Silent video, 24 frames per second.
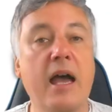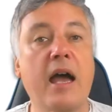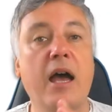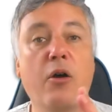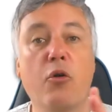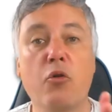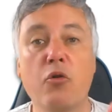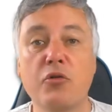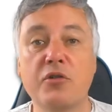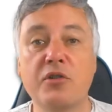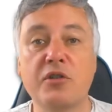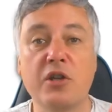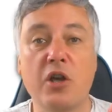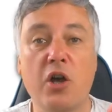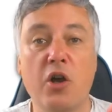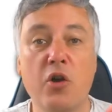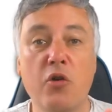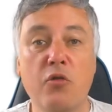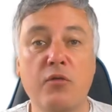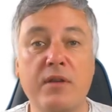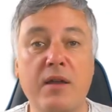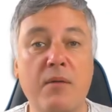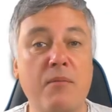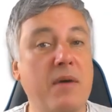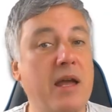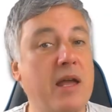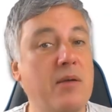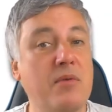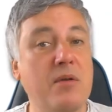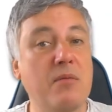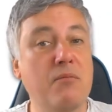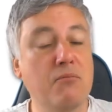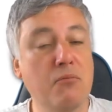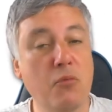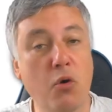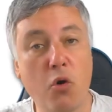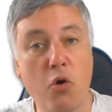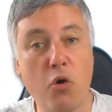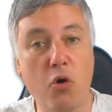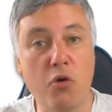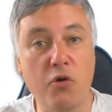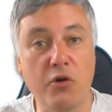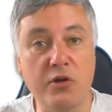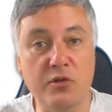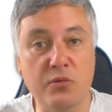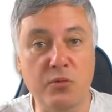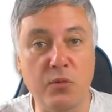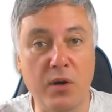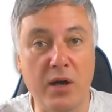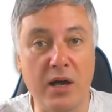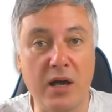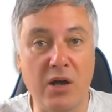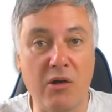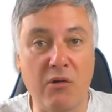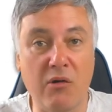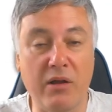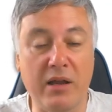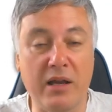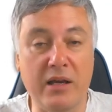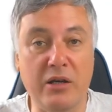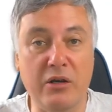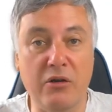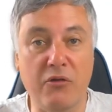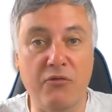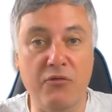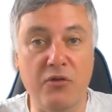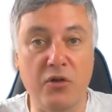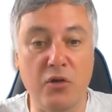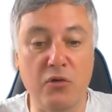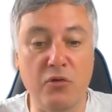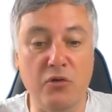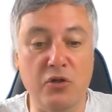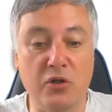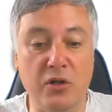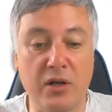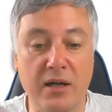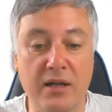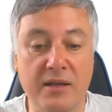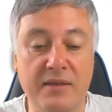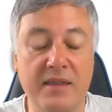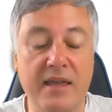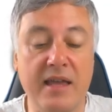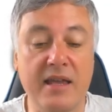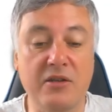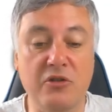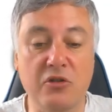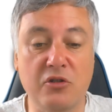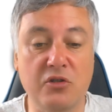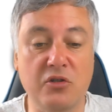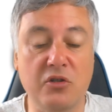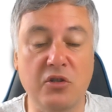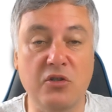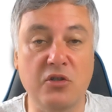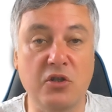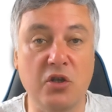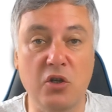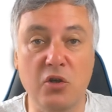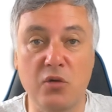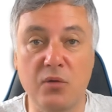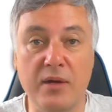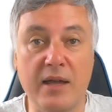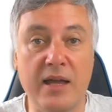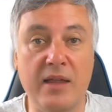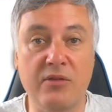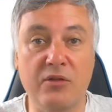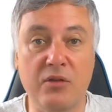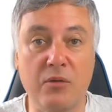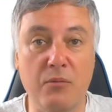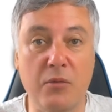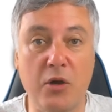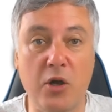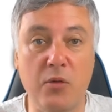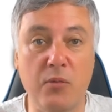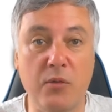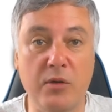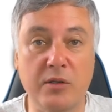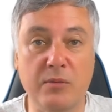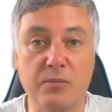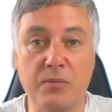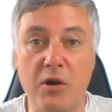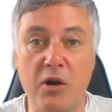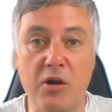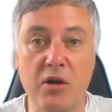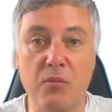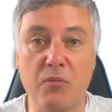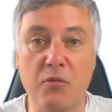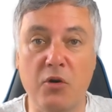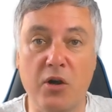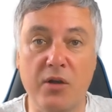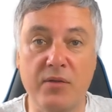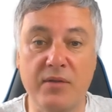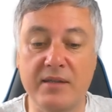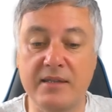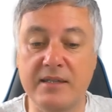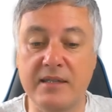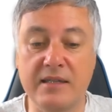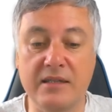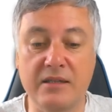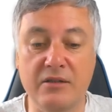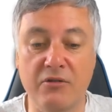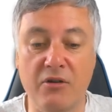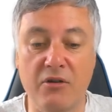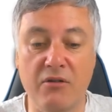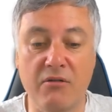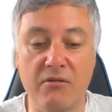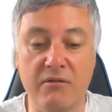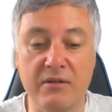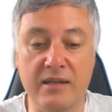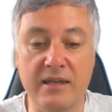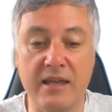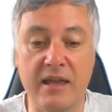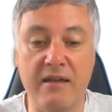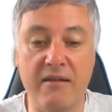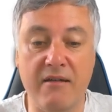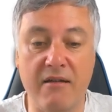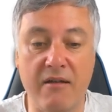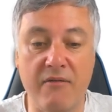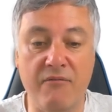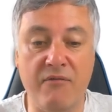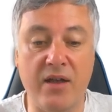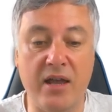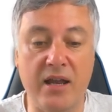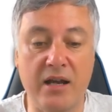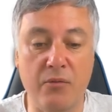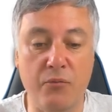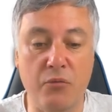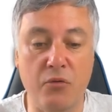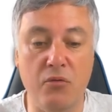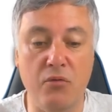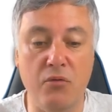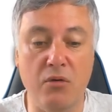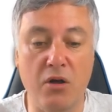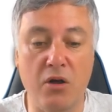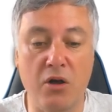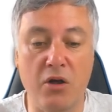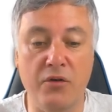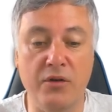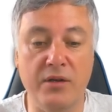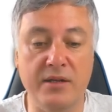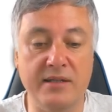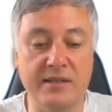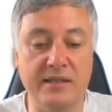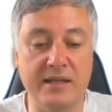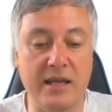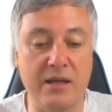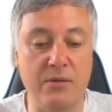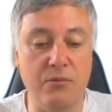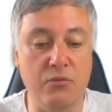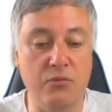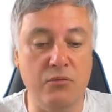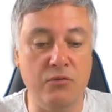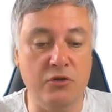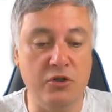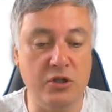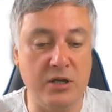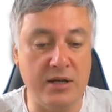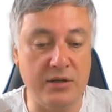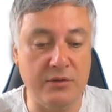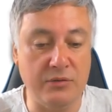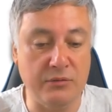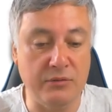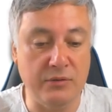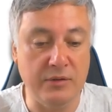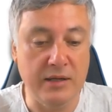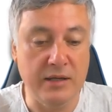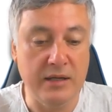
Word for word: Also, there may be more as well in the future. They're just the two at the moment. Bearing in mind, this is not yet available on the stable channel.